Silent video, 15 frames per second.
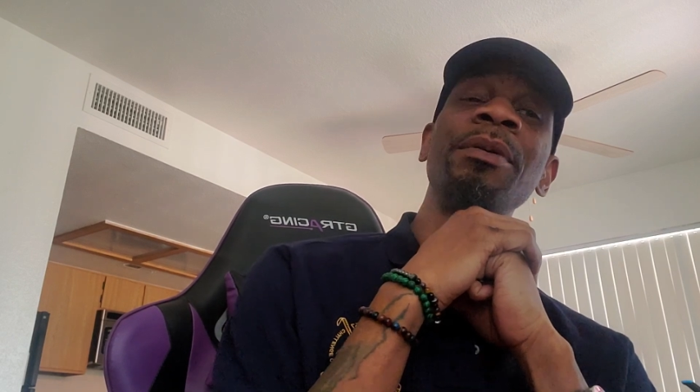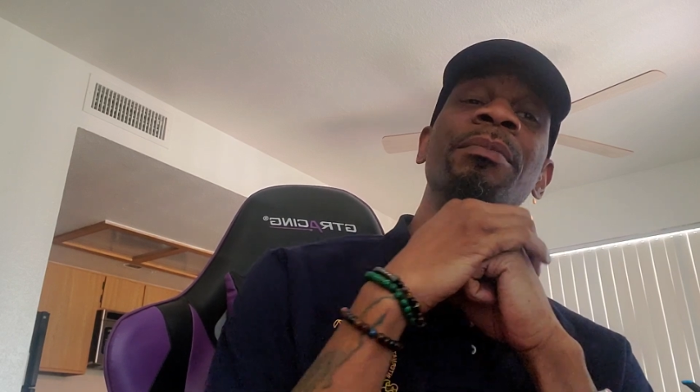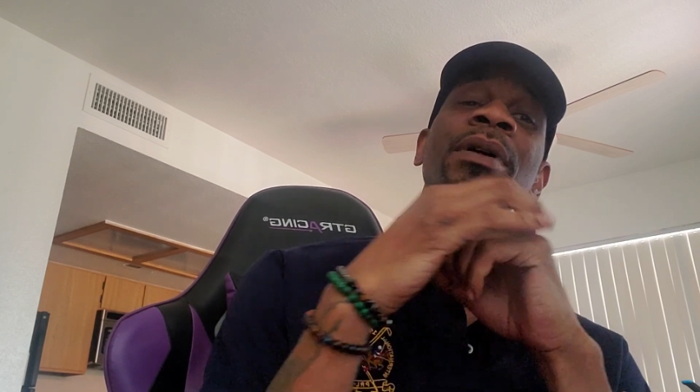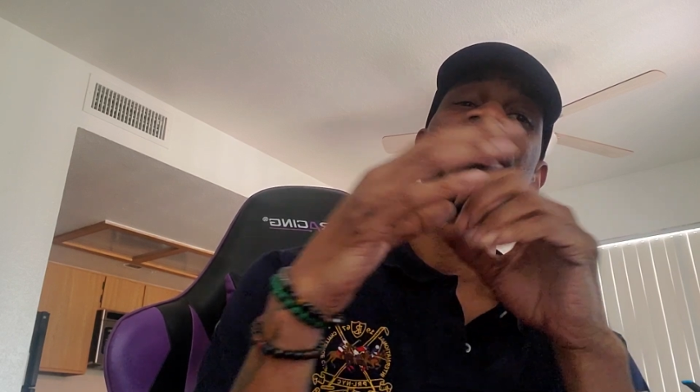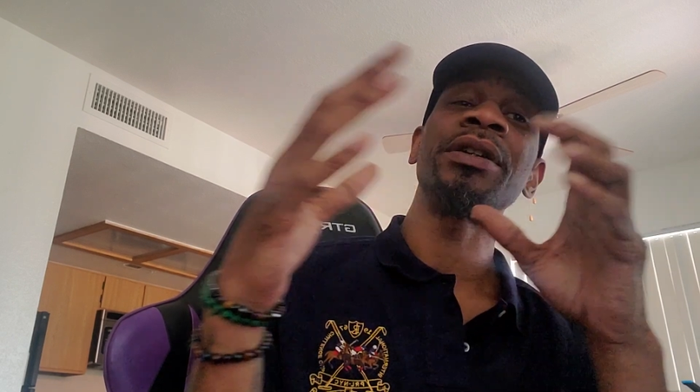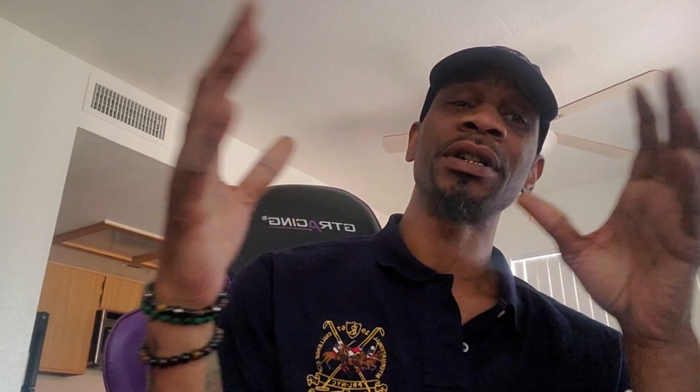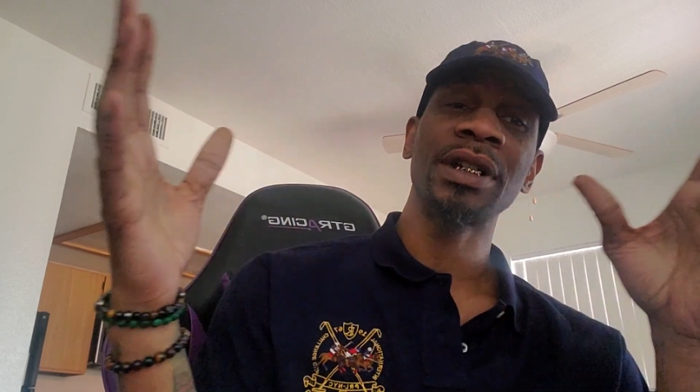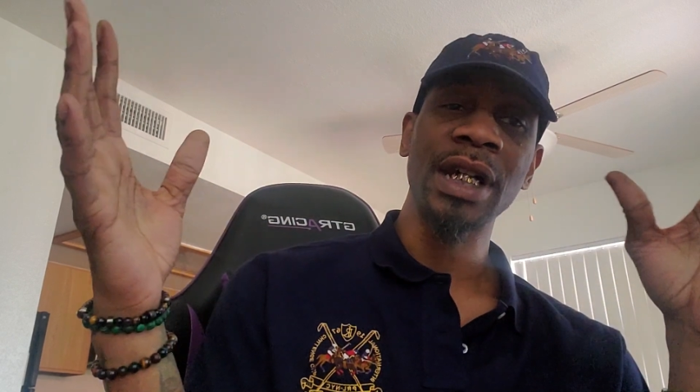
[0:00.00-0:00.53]

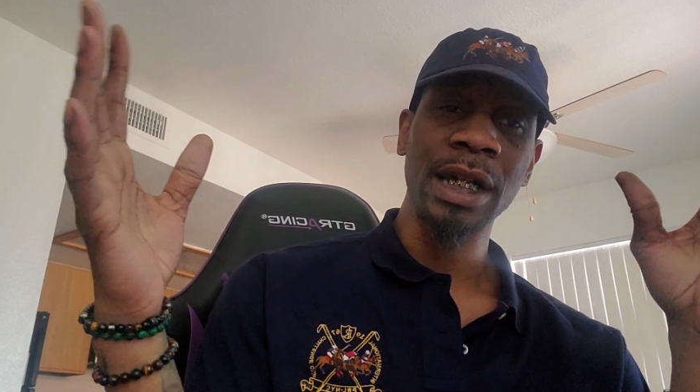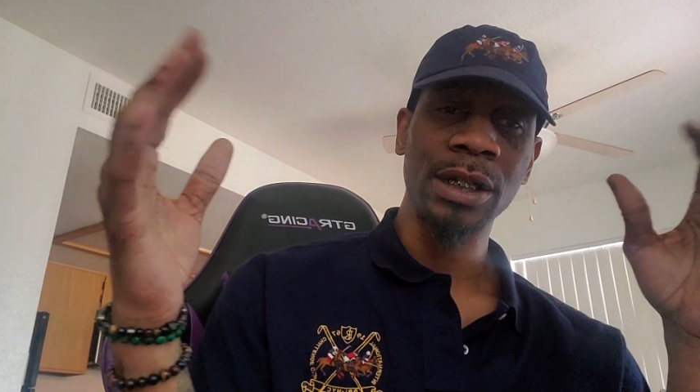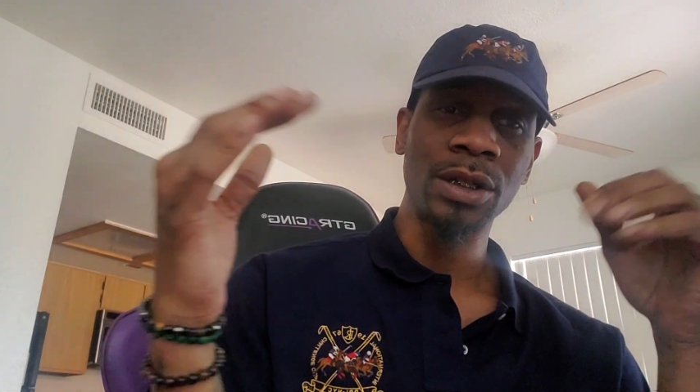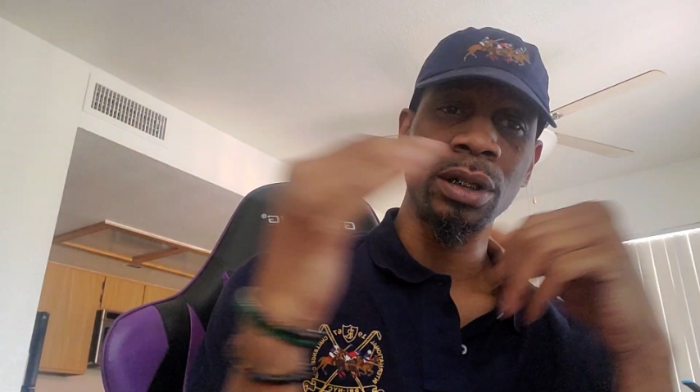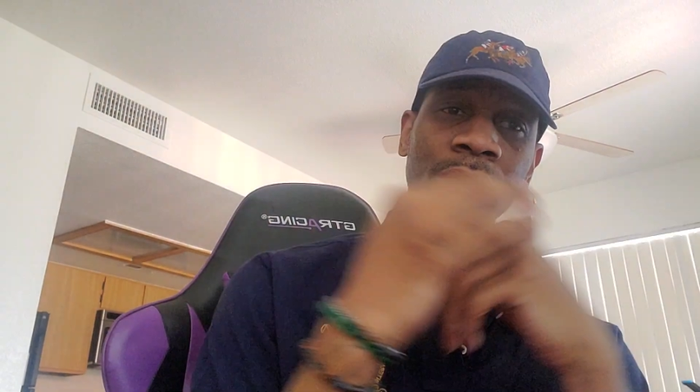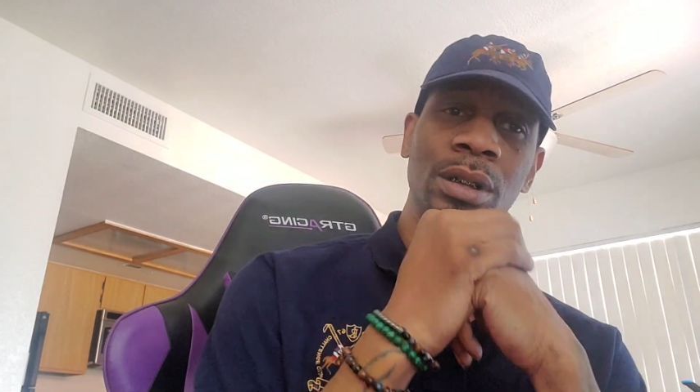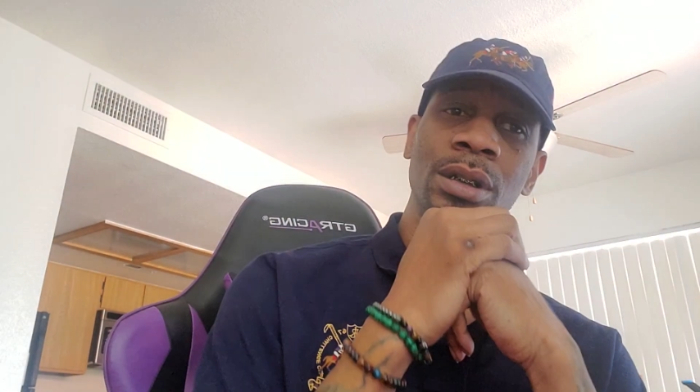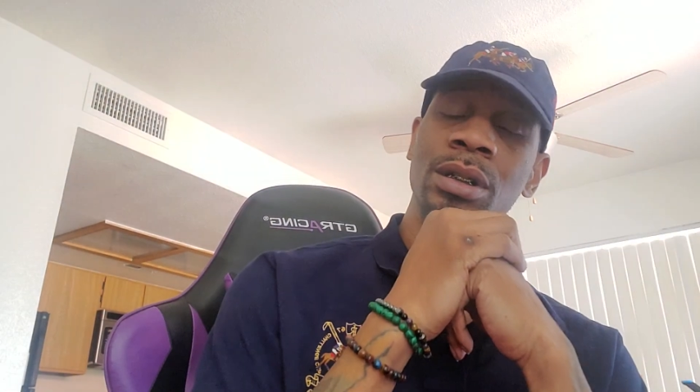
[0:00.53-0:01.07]
Mother's Day
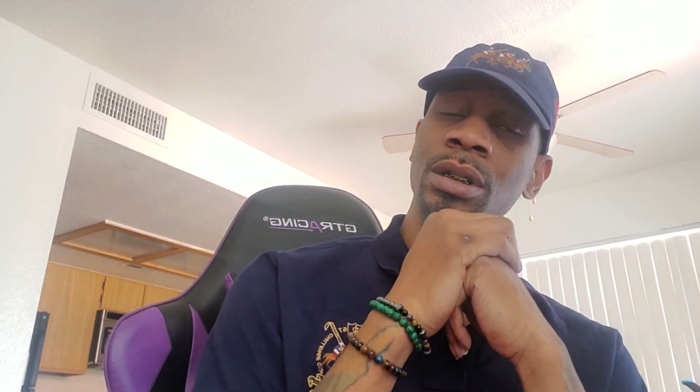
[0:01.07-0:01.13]
to